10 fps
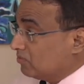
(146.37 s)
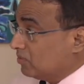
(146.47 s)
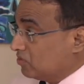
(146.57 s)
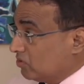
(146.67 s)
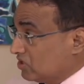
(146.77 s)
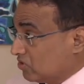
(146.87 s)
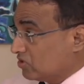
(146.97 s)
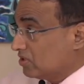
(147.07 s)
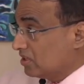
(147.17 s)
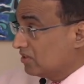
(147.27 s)
would treat
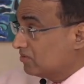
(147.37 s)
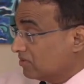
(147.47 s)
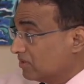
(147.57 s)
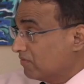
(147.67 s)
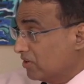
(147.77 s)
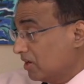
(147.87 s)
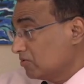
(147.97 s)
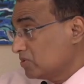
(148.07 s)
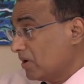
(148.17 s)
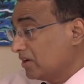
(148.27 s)
surgically if they're not
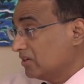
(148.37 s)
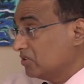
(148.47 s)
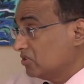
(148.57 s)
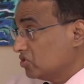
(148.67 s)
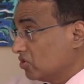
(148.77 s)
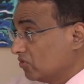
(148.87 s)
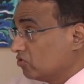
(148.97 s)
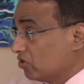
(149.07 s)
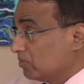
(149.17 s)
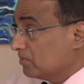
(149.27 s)
responding to
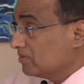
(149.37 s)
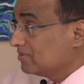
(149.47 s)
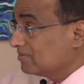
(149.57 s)
conservative treatment.